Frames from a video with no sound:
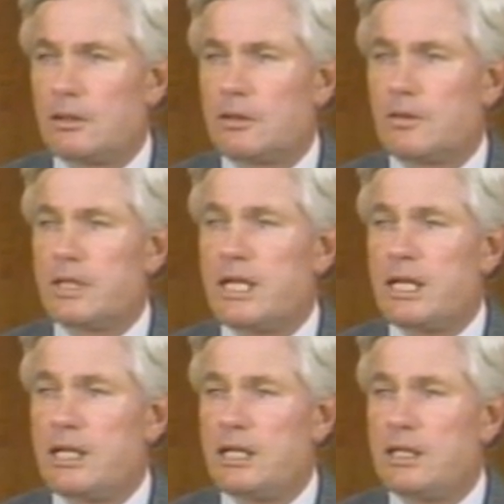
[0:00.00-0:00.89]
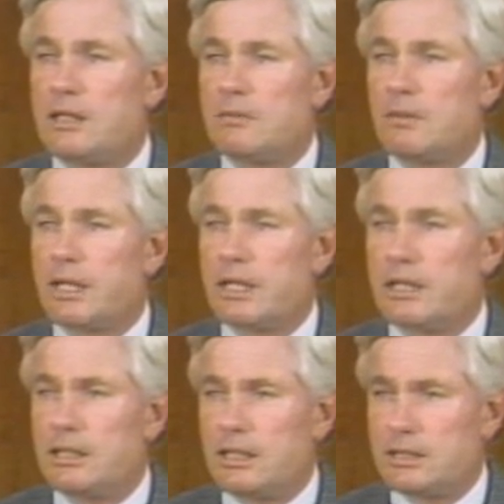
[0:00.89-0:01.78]
creating and
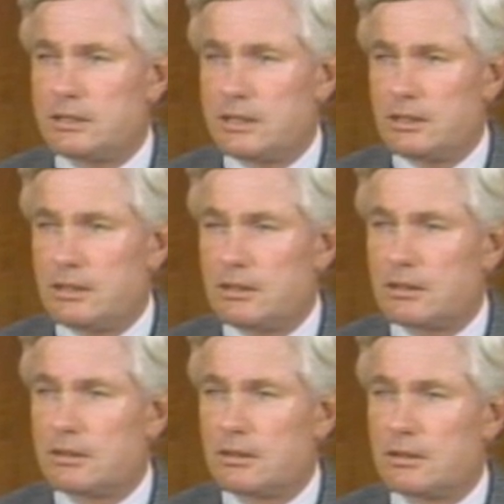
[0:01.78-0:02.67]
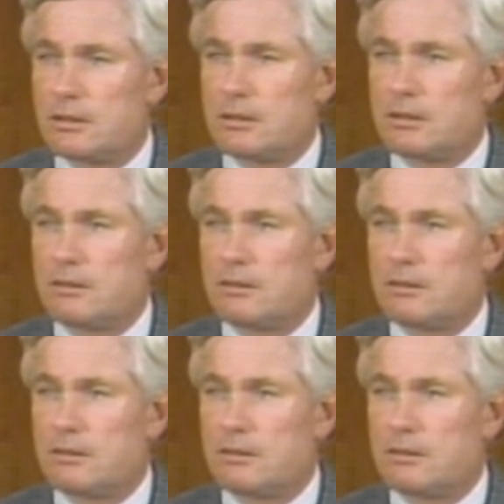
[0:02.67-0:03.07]
recognizing the current